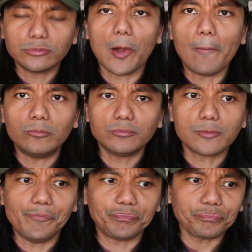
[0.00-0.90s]

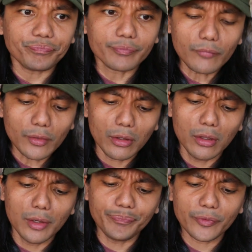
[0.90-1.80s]

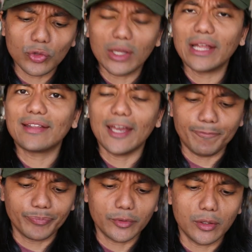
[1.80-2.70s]
So I like that.